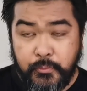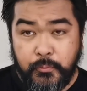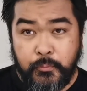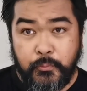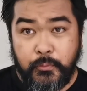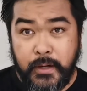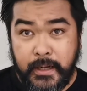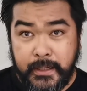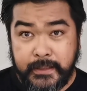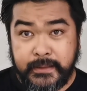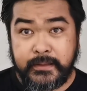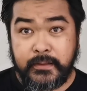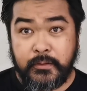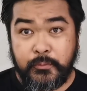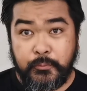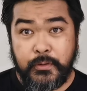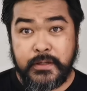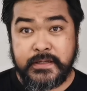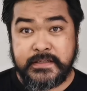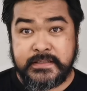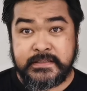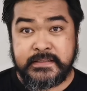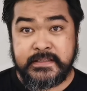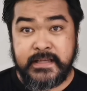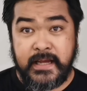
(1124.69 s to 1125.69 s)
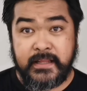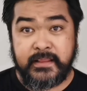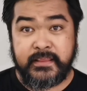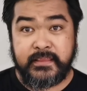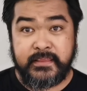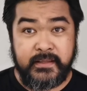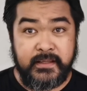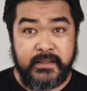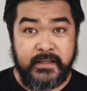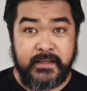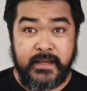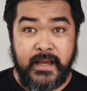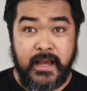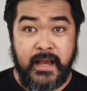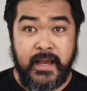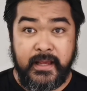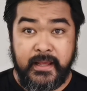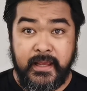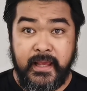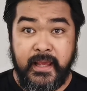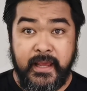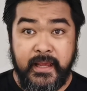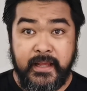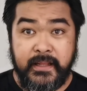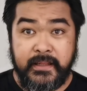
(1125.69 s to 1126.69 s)
what was that thing
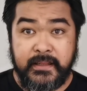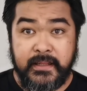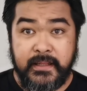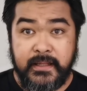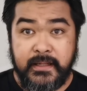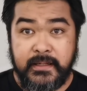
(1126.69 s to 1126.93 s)
I ate?